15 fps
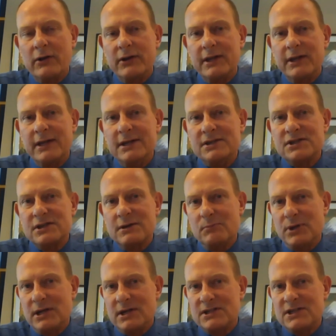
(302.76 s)
on the
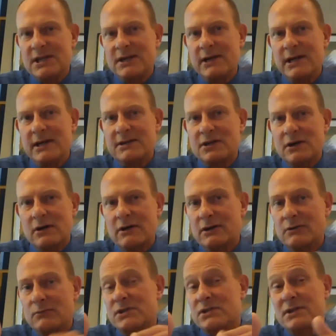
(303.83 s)
Shimpia Tiria
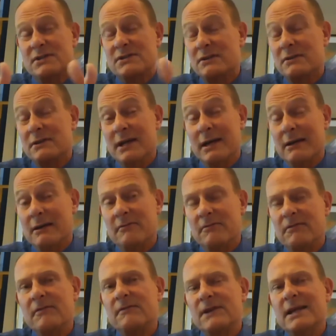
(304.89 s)
target, which is a,
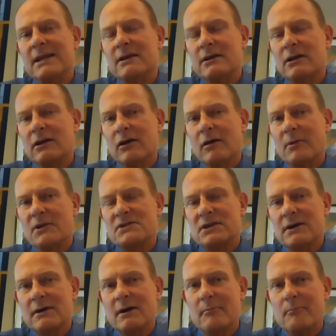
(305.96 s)
a 15
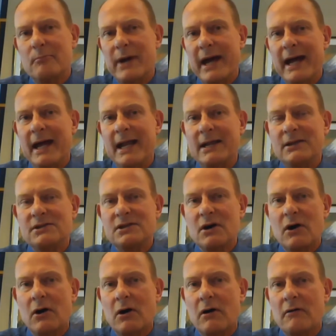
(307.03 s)
kilometer band
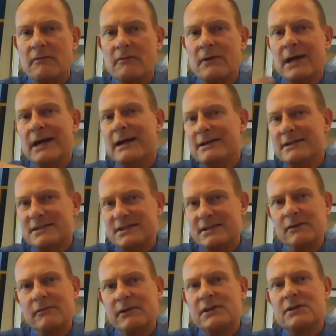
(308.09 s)
of
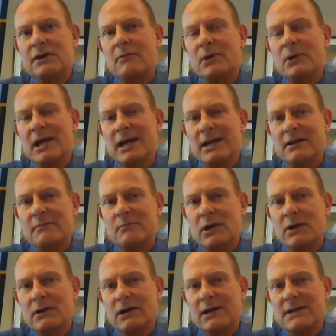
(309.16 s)
silver dominated
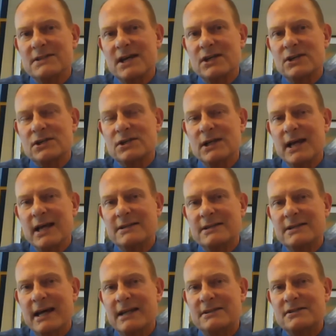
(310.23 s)
mineralization
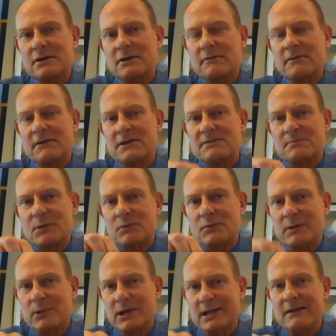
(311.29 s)
at, at surface,
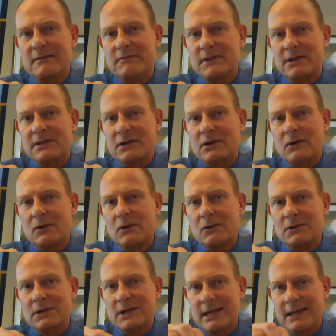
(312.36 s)
but we believe that the
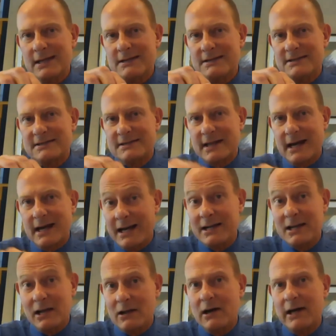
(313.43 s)
gold is
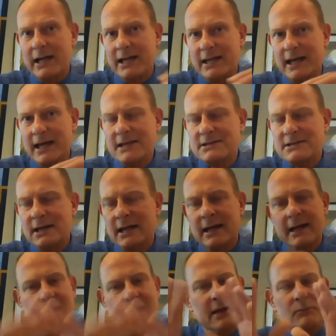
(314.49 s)
underlying that.
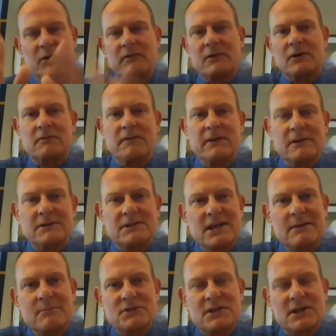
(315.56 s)
And we've got field
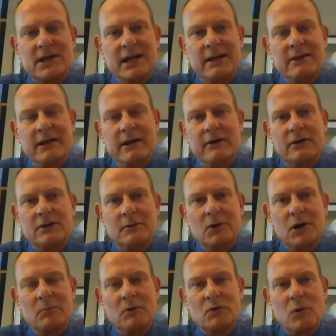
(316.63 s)
teams that are in there at
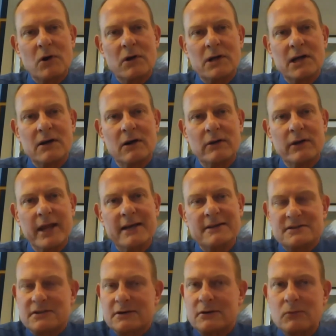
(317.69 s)
the moment working on
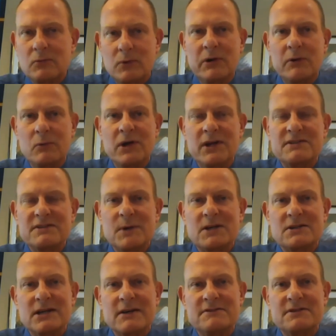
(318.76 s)
that. So we, we
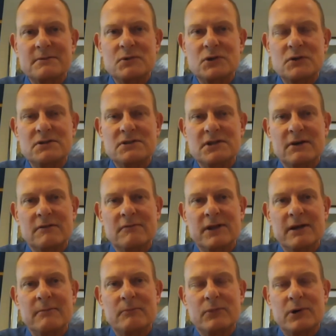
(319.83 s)
expect to have some news out
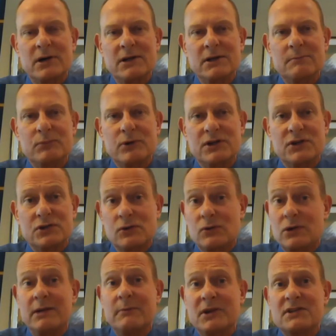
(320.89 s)
of there pretty pretty
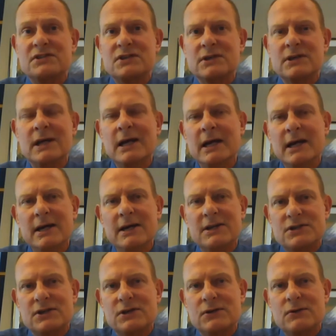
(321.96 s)
shortly. But it's a
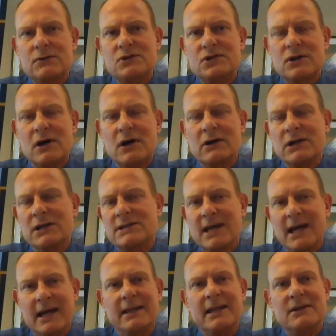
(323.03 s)
it's a huge
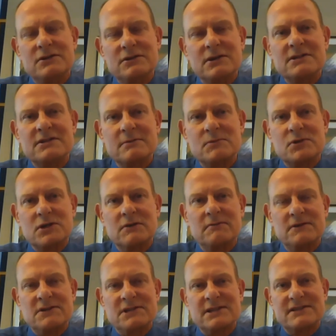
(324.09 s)
target, and then doing some
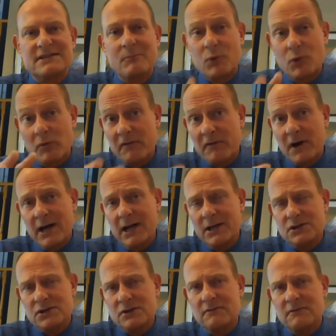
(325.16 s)
geophysics, some
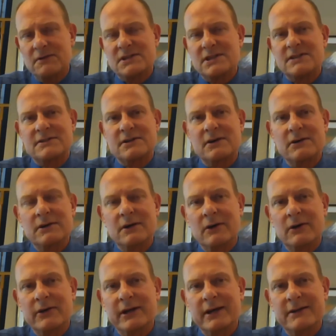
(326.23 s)
refined geophysics
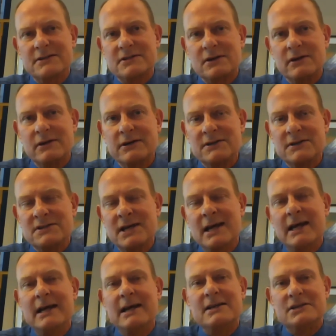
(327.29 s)
on on the other targets